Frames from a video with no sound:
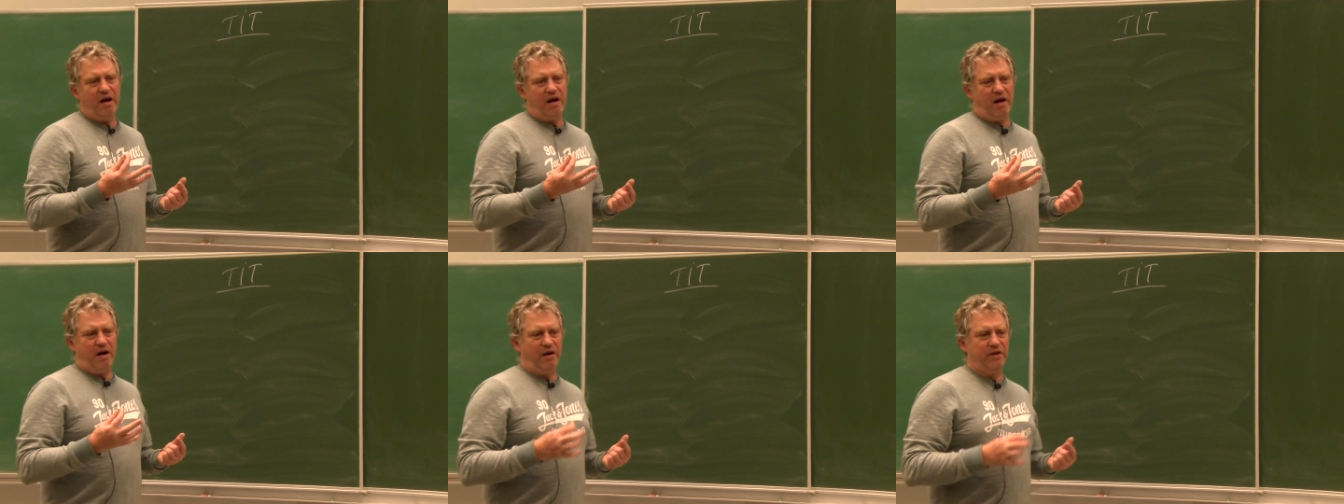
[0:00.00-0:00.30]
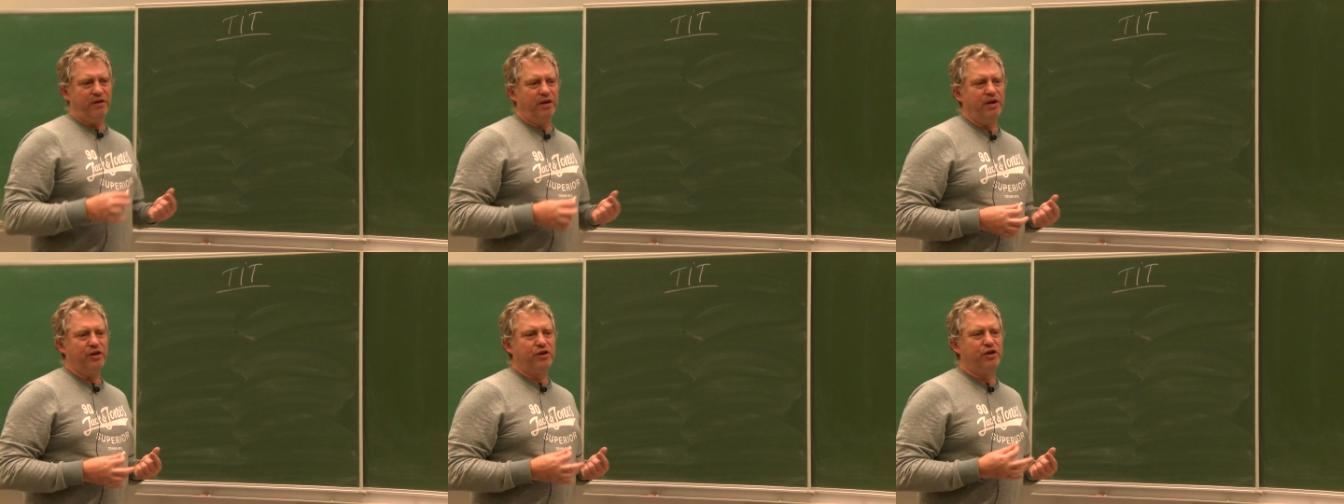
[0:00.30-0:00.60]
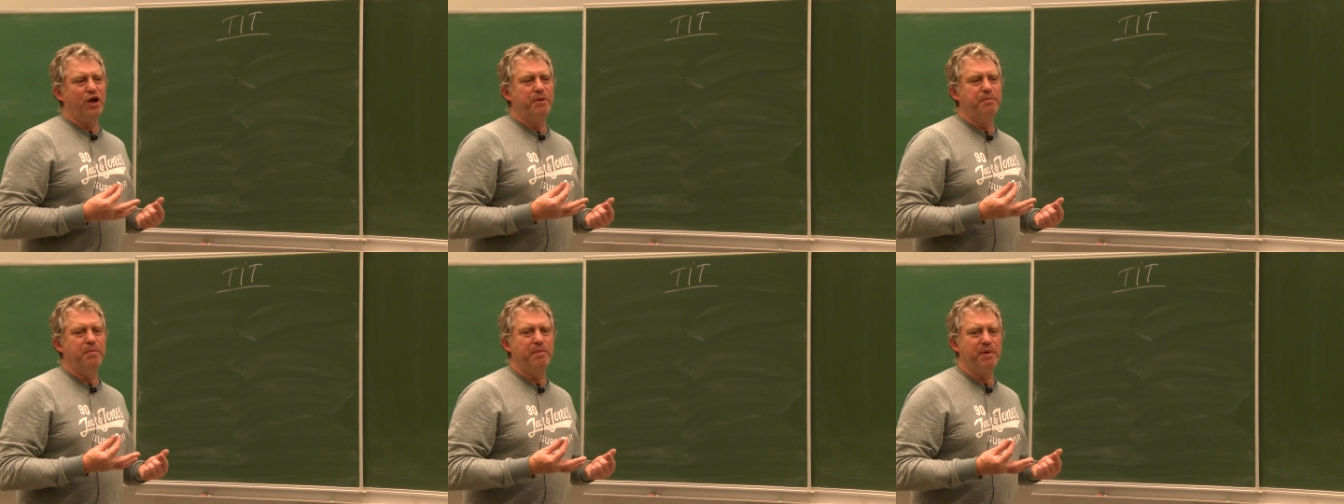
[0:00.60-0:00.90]
on
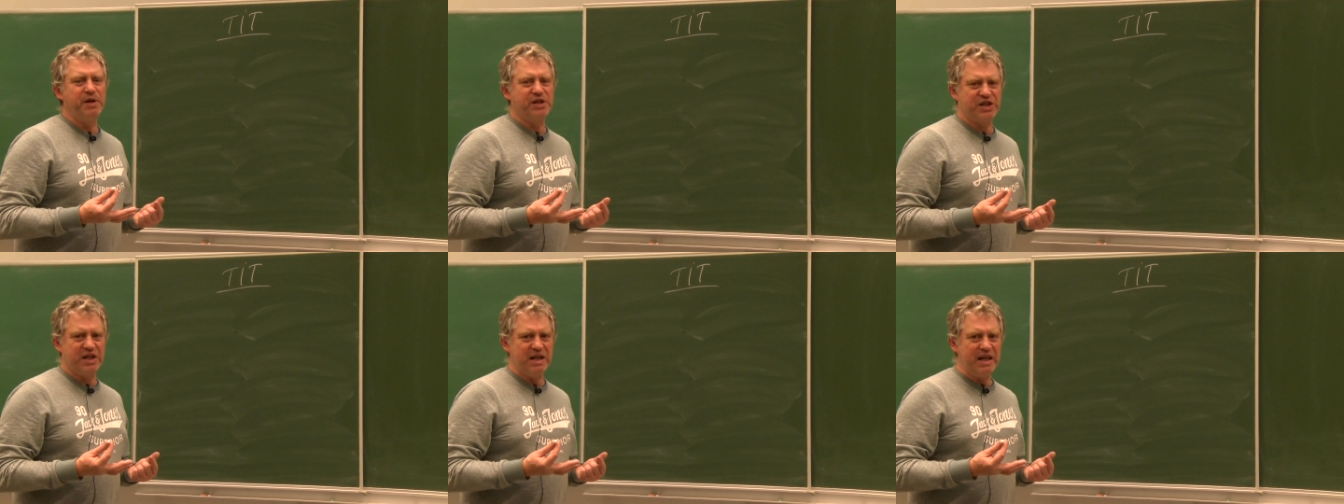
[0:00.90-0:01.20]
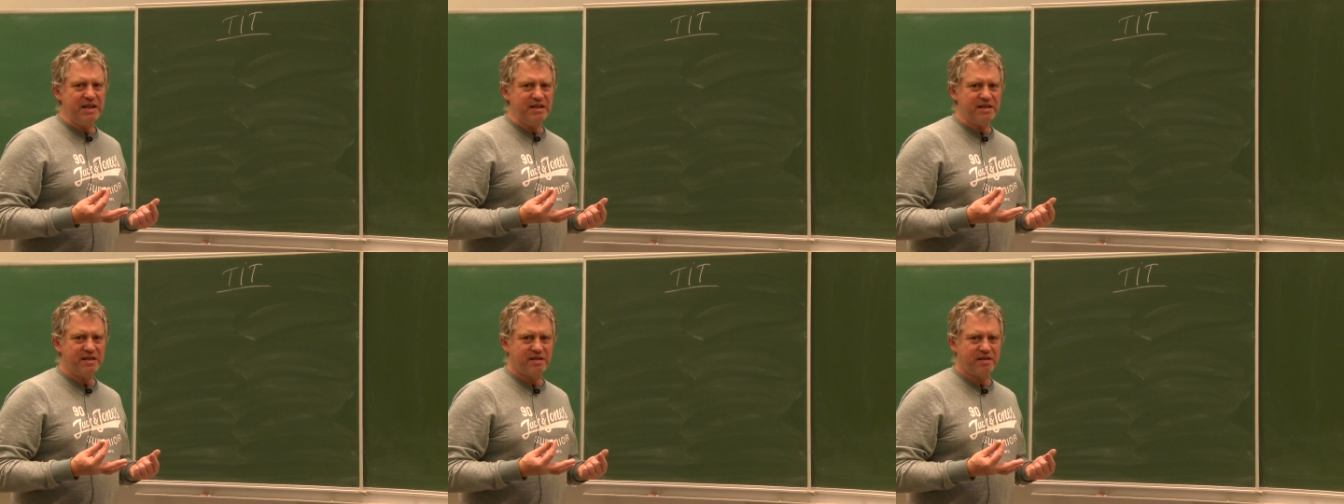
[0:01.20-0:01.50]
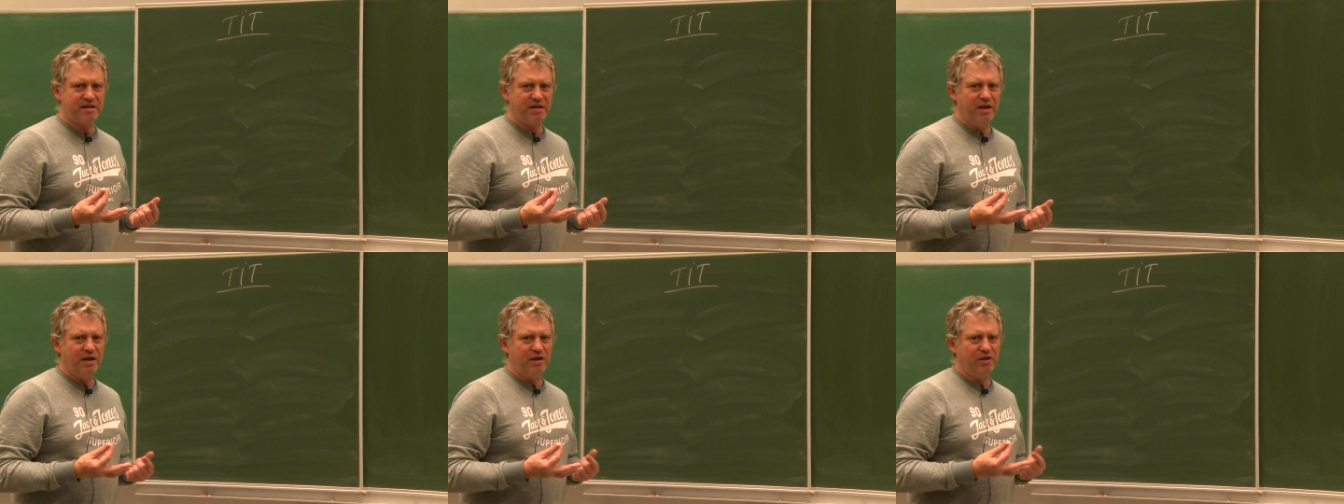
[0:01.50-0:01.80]

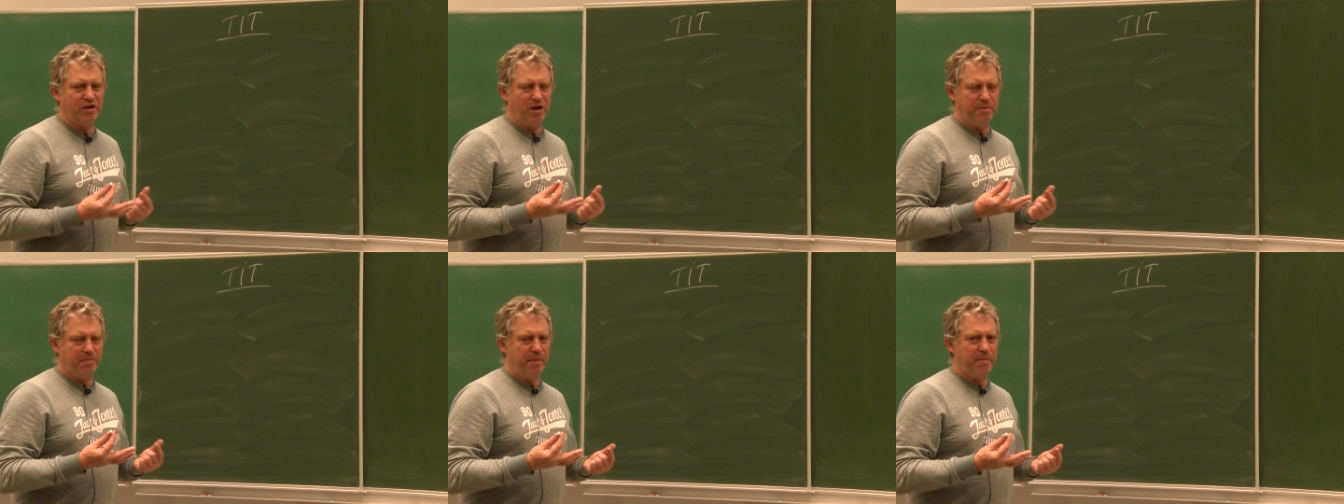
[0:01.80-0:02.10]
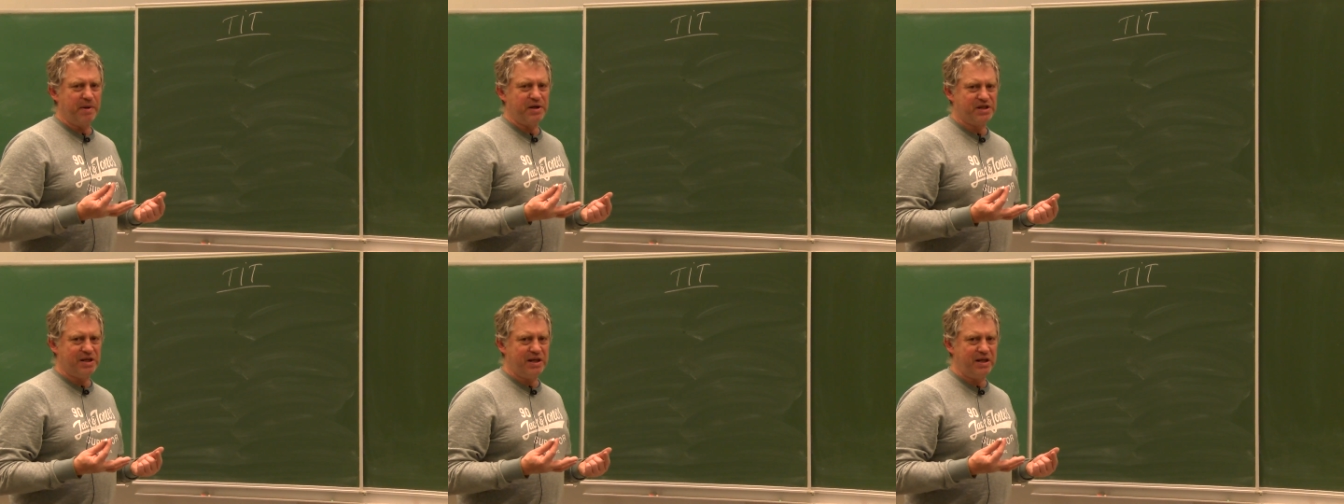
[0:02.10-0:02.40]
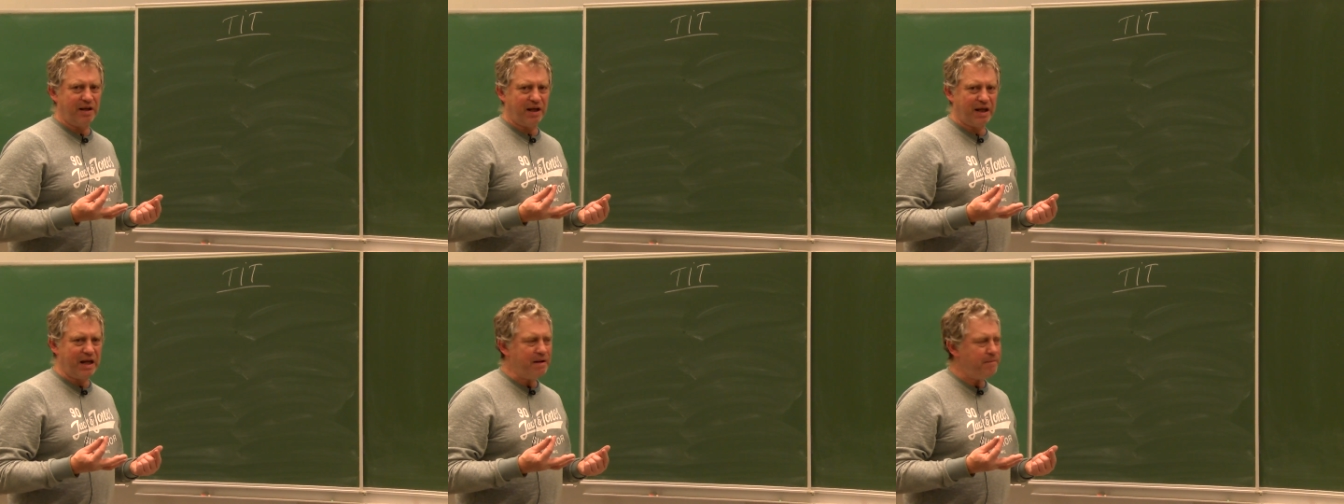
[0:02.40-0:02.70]
turbomachines,
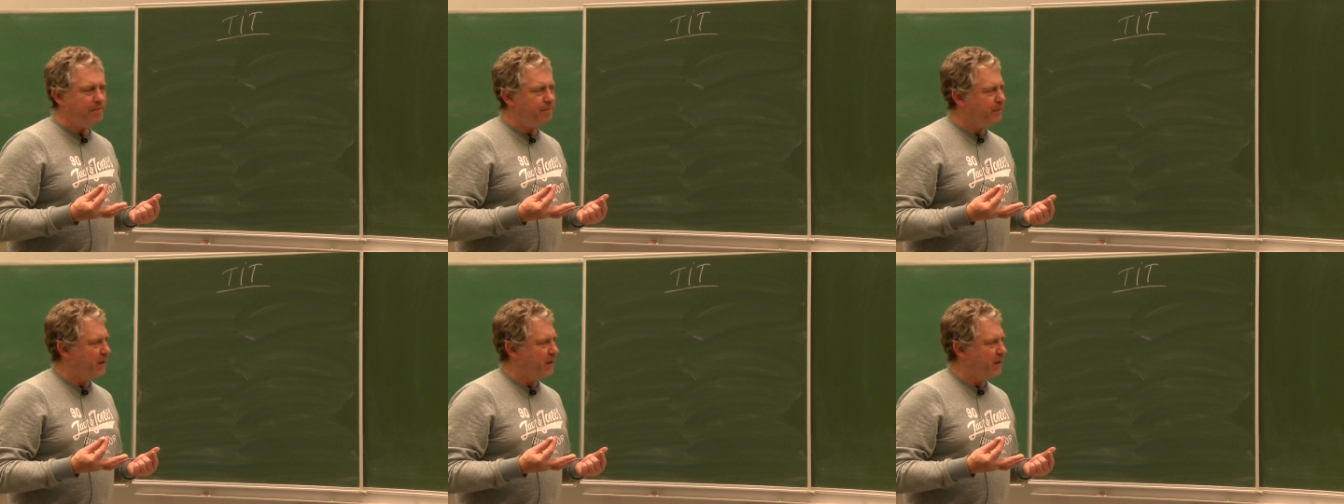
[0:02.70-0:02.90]
turbomachinery.